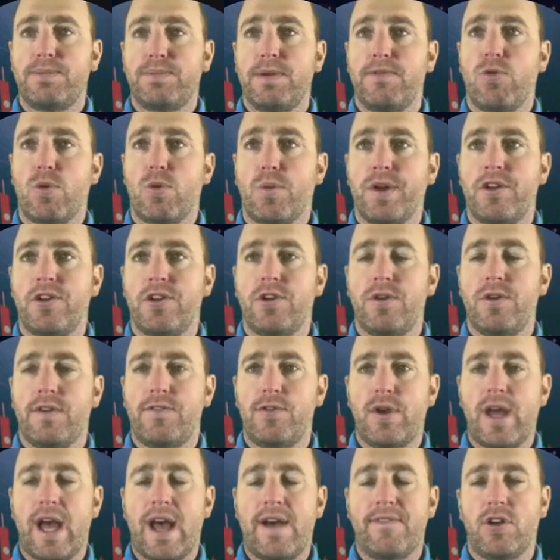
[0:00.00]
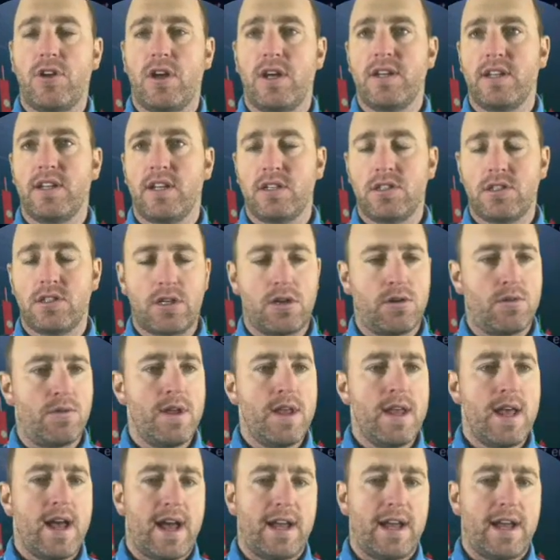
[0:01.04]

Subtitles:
before we do, if you have not done so,